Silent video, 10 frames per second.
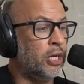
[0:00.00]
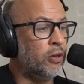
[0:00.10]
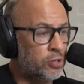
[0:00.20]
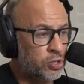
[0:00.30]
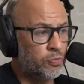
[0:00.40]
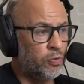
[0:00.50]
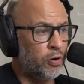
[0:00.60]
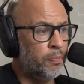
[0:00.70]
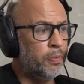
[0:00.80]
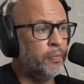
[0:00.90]
lost to
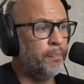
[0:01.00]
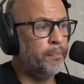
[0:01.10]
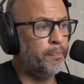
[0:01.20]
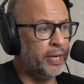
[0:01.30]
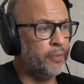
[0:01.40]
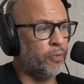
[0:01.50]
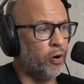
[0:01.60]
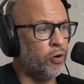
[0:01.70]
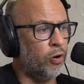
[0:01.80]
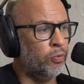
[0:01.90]
Rob, beat
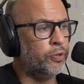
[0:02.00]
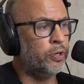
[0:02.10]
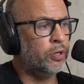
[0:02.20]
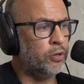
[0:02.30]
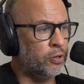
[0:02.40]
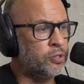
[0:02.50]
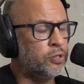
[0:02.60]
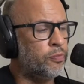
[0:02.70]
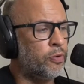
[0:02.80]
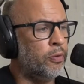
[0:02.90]
Rockhold, lost
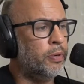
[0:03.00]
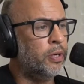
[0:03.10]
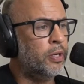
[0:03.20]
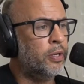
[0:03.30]
to Rob,